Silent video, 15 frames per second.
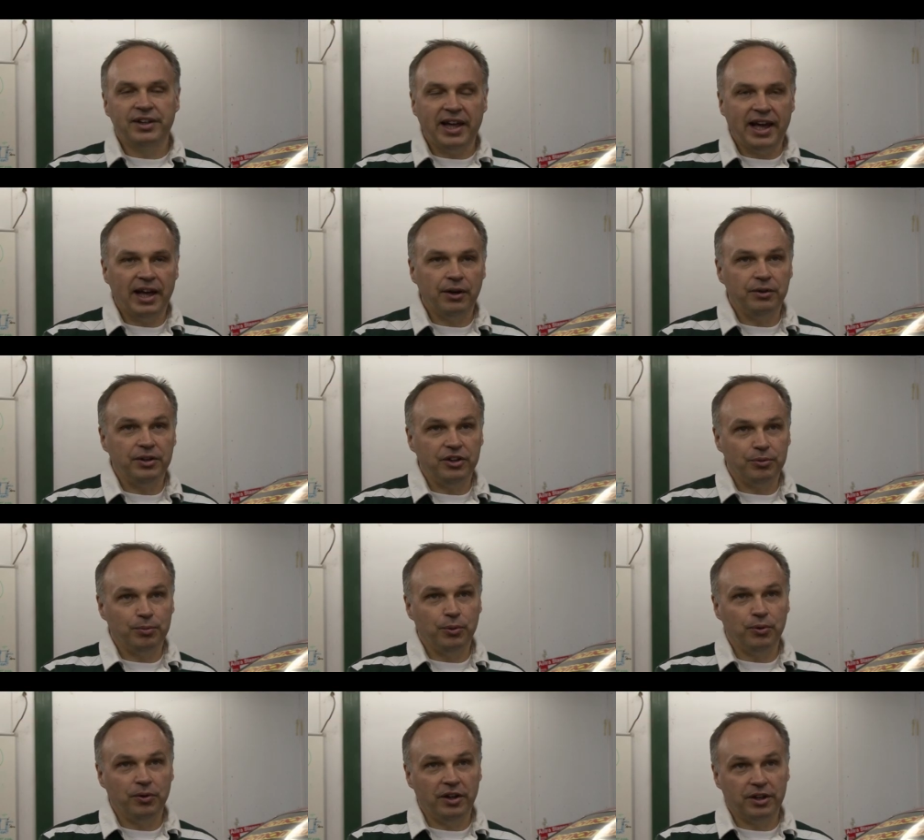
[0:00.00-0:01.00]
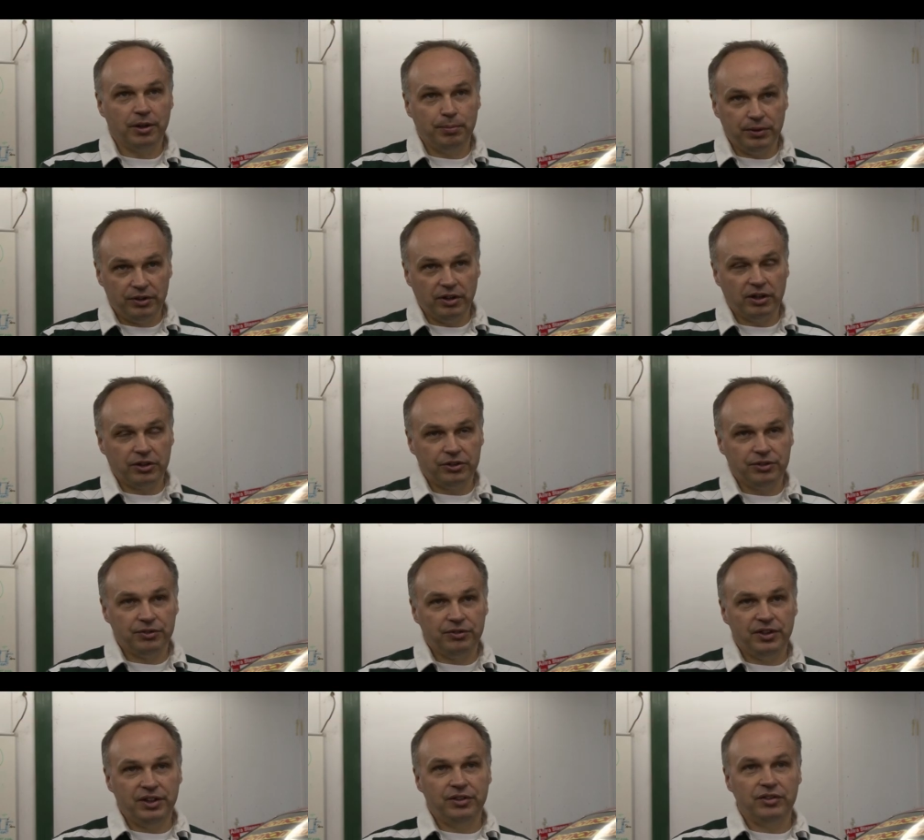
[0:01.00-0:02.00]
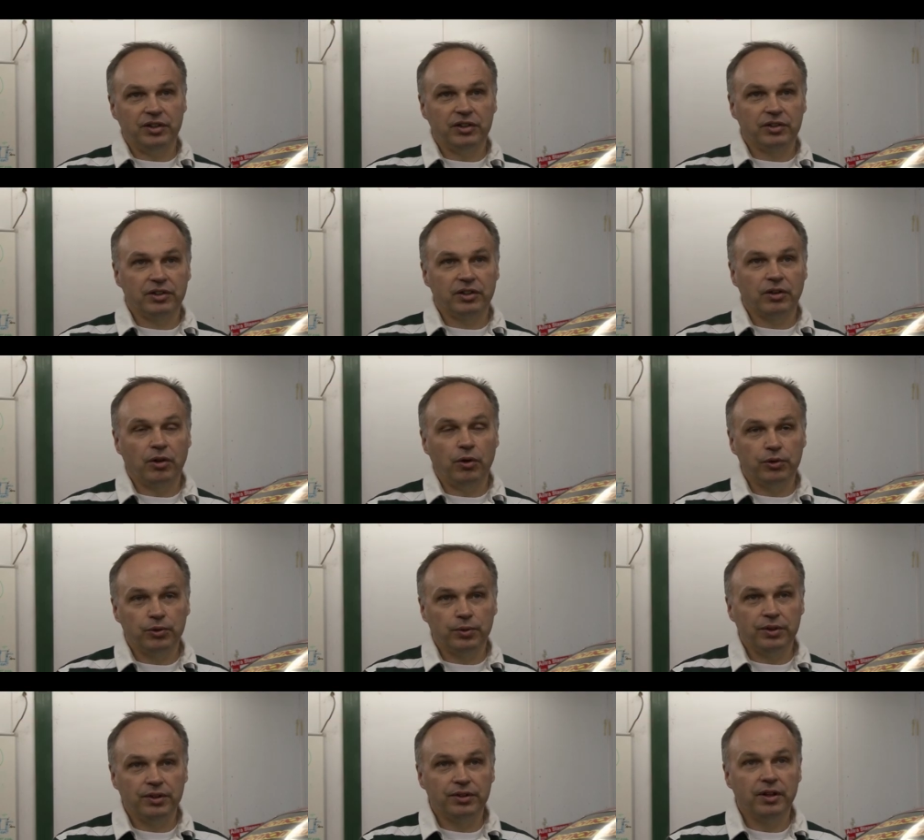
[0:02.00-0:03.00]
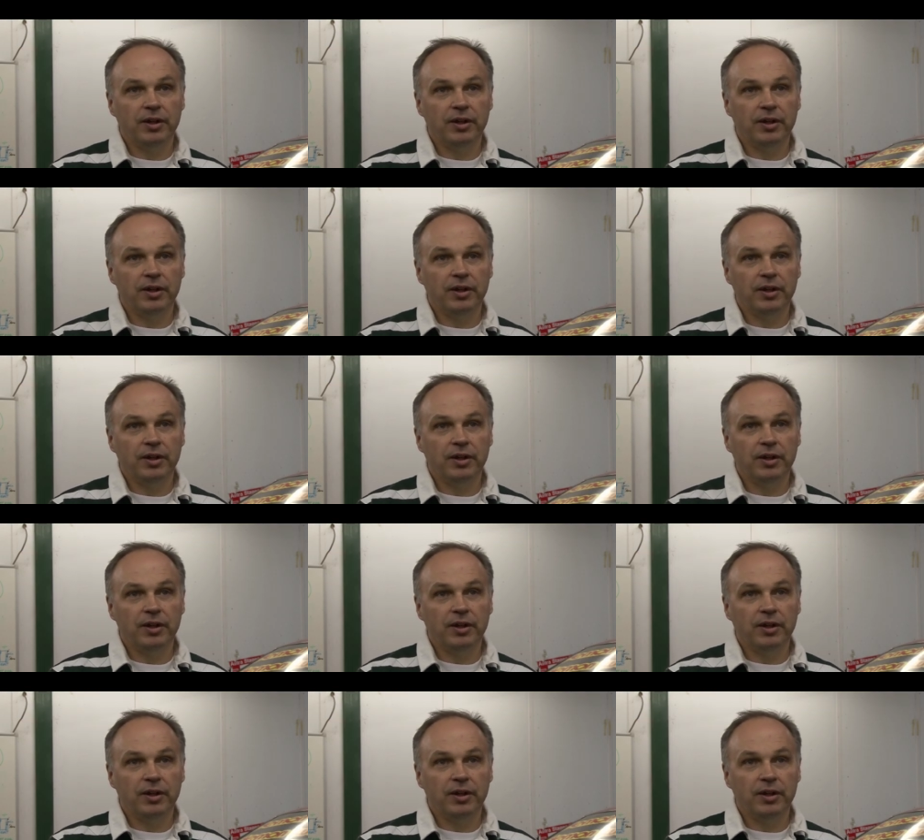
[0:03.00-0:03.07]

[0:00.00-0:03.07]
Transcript: now is more like a production V6 Cosworth,